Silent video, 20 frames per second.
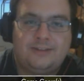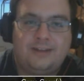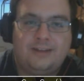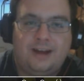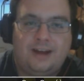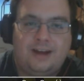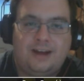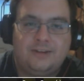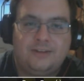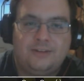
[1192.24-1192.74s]

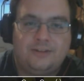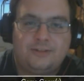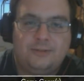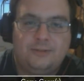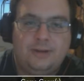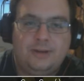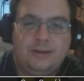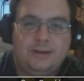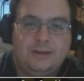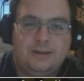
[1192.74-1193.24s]
That's the
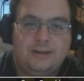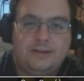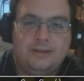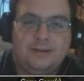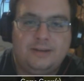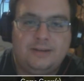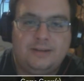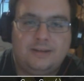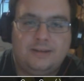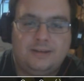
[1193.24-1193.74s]
hardest screen
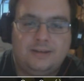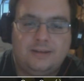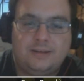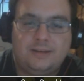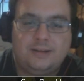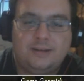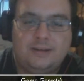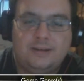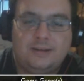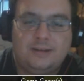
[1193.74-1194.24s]

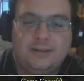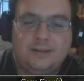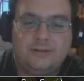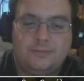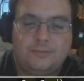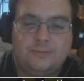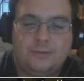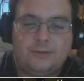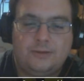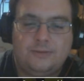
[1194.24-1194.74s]

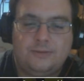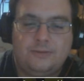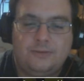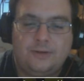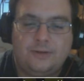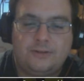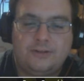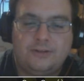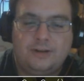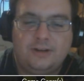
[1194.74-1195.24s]
this
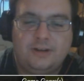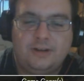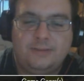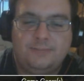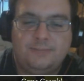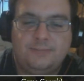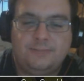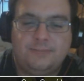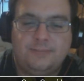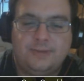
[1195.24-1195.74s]
world to first
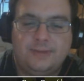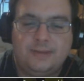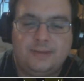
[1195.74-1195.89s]
try.